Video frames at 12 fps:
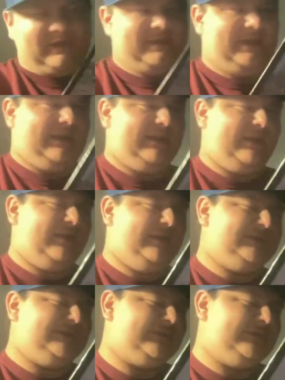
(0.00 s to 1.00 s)
to
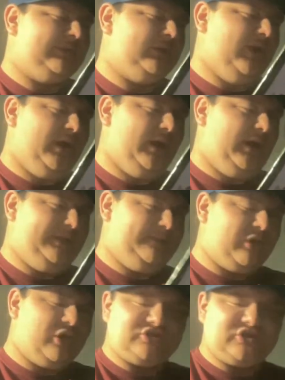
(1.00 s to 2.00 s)
Kings,
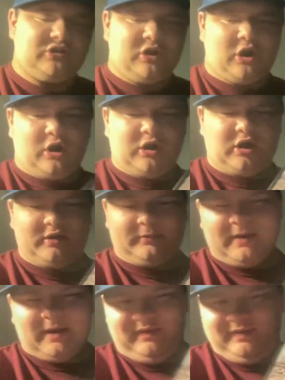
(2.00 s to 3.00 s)
Closer to the
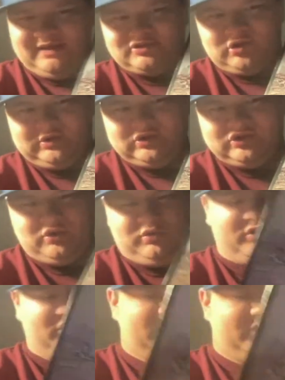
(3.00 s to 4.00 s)
Heart. I mean, that song's so
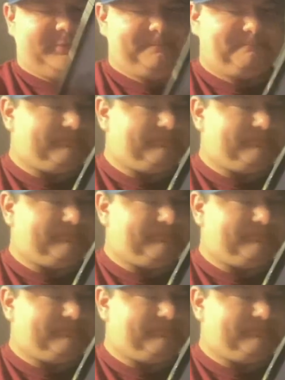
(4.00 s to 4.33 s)
good.